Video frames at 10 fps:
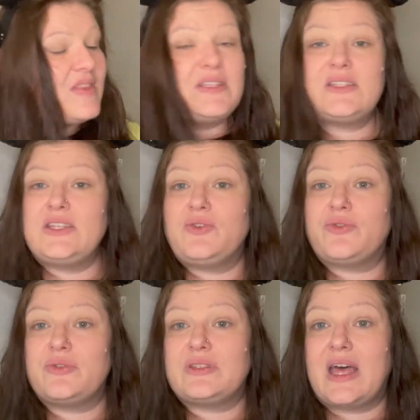Disney
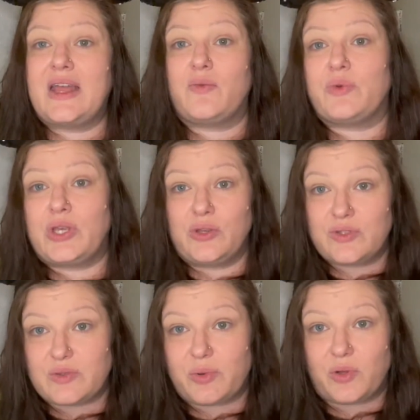Cruise Line
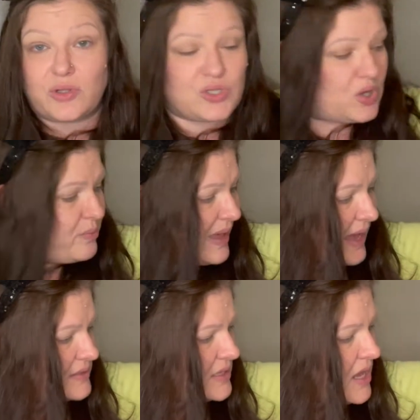reusable tote
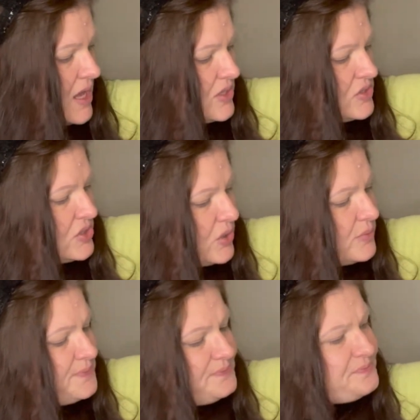bags. So
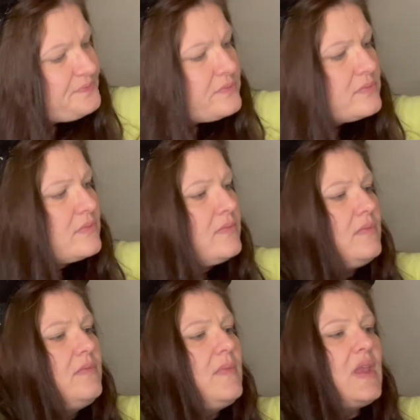
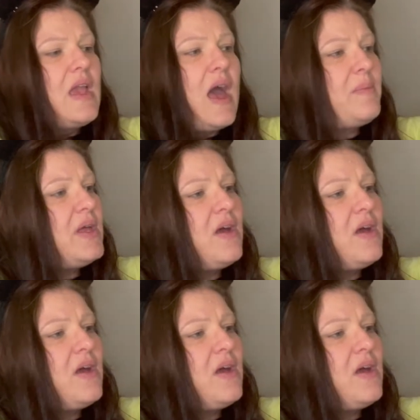I'm gonna